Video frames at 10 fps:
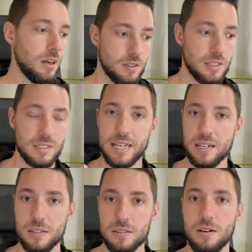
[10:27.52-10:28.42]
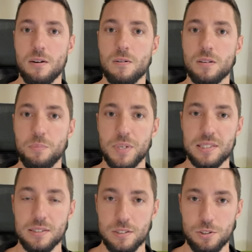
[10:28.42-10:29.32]
The second are the
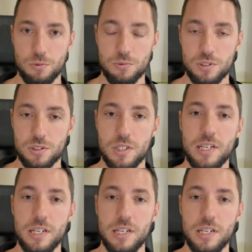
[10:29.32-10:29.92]
business zones.